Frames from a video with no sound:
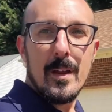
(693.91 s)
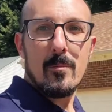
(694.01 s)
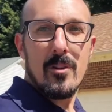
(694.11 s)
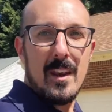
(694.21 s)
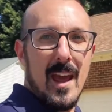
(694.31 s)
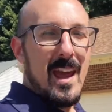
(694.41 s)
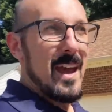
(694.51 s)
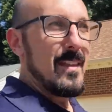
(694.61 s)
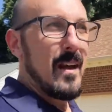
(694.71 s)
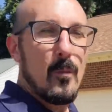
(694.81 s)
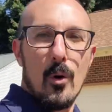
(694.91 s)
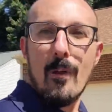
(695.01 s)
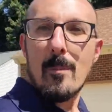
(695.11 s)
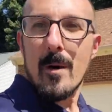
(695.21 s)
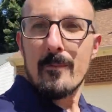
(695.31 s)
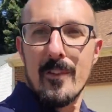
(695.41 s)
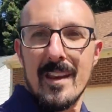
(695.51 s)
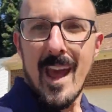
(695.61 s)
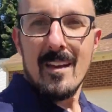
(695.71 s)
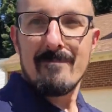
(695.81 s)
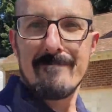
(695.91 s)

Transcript: neighborhood, and then we'll wrap up for the day.